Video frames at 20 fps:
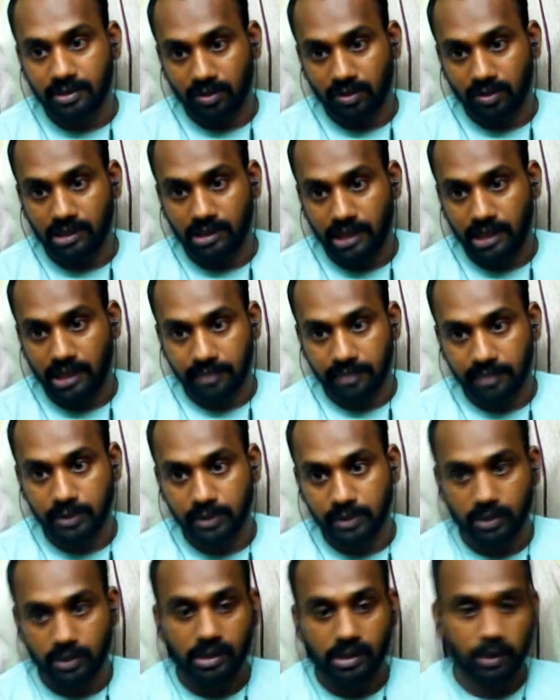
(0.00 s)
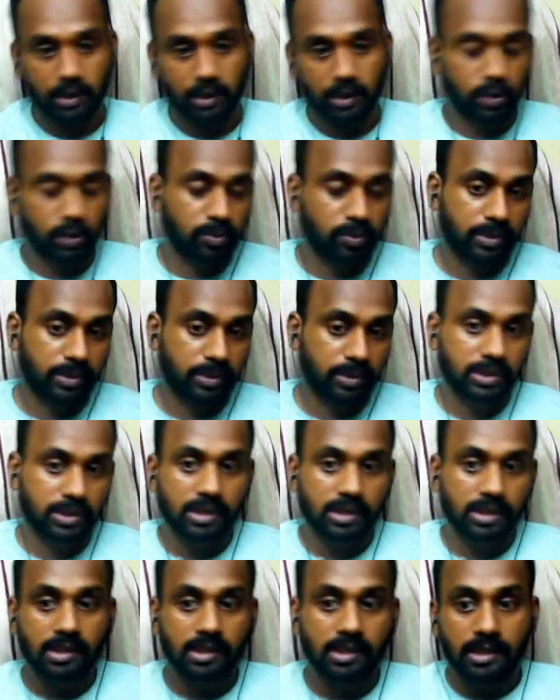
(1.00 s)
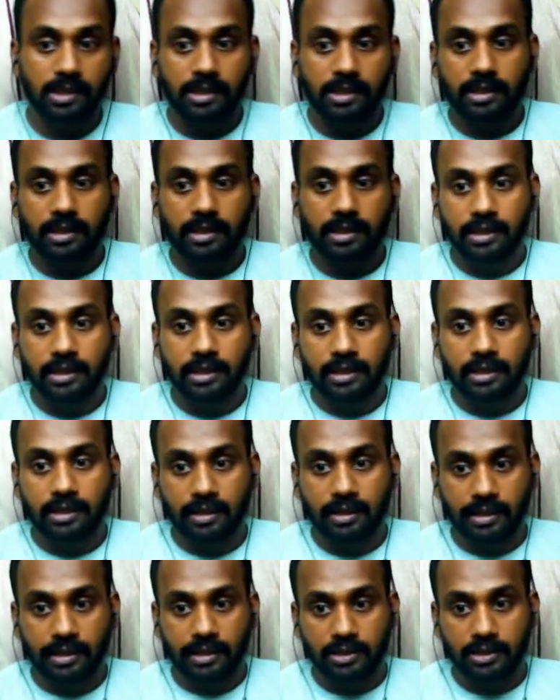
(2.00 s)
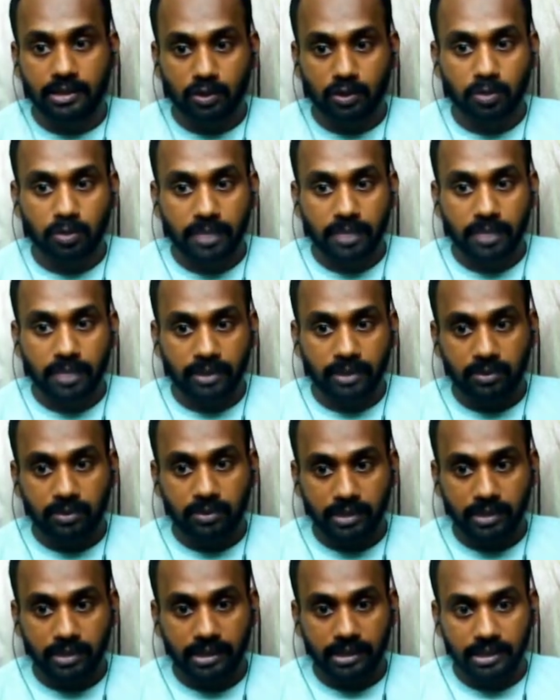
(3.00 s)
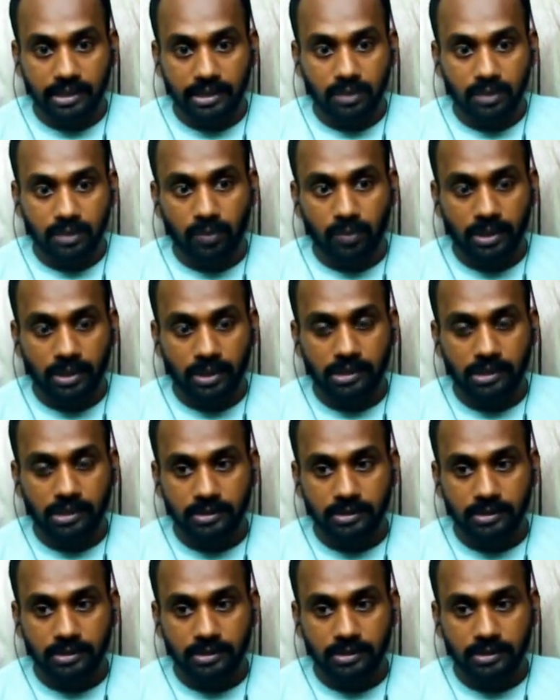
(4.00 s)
or the dimension as you wish. Let's go back to the edit one.